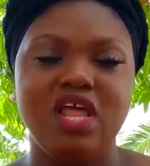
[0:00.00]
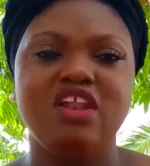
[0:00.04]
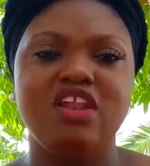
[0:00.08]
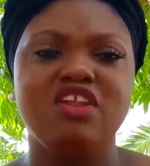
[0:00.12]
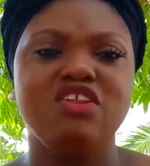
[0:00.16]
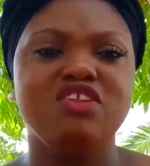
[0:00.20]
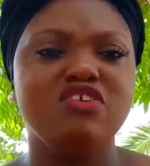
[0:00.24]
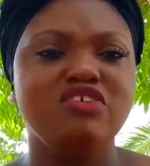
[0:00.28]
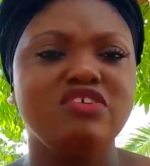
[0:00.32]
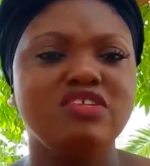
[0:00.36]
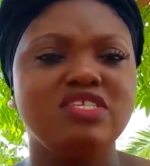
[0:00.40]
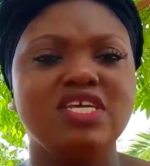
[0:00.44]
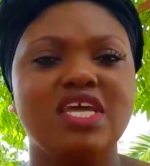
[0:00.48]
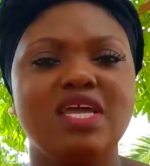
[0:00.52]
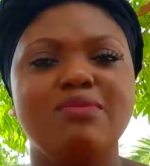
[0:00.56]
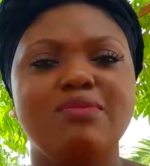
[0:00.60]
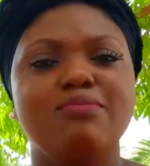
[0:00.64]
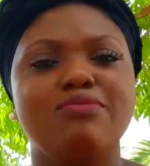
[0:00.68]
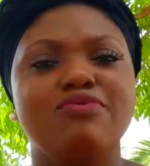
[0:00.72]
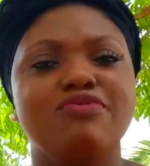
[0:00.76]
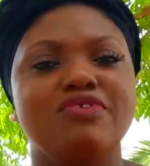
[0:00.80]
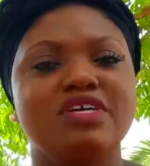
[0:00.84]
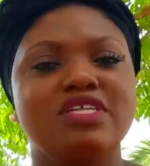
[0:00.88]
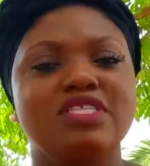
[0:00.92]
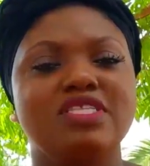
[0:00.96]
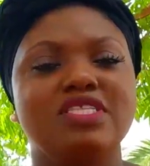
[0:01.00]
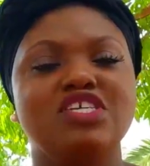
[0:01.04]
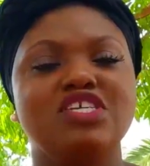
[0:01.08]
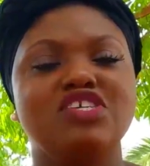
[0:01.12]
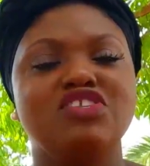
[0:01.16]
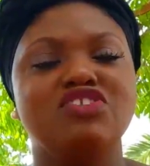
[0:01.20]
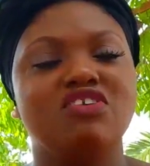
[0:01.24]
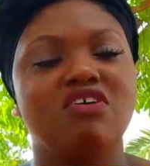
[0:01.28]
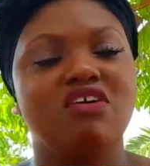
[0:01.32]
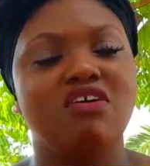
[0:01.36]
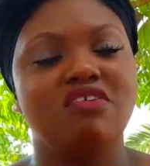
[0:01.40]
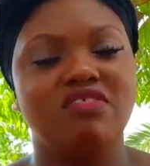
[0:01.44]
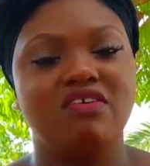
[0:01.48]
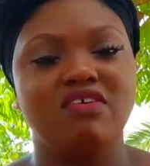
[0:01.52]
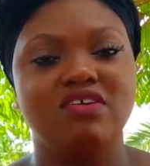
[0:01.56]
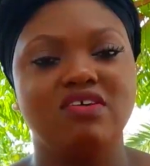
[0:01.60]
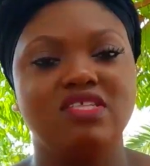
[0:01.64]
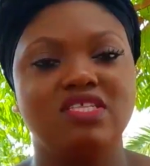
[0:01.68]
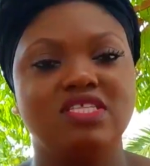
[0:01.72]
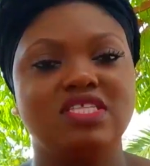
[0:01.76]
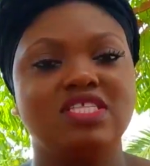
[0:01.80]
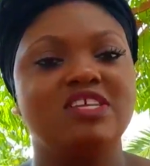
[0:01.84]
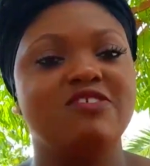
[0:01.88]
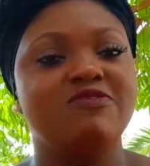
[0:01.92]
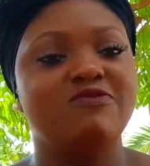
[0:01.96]
Learn to embrace each other's
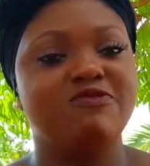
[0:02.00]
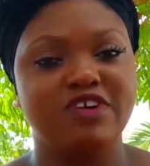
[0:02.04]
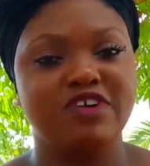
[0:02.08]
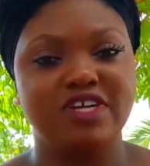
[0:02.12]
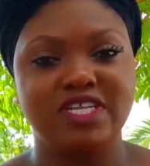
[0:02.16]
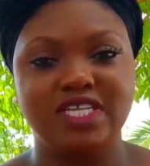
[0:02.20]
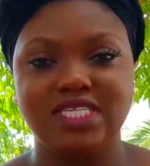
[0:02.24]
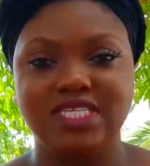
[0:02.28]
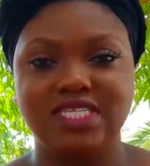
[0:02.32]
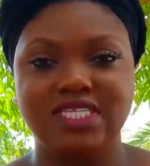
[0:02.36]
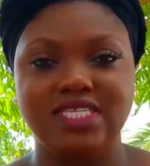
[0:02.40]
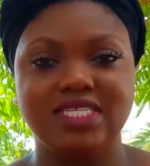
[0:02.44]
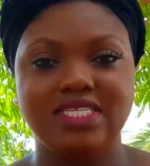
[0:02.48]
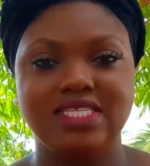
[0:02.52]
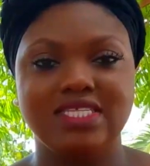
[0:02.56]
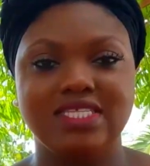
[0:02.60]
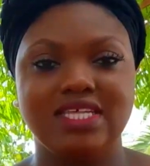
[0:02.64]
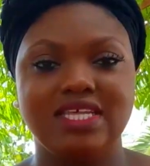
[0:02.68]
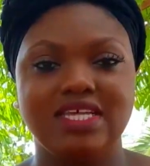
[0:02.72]
differences.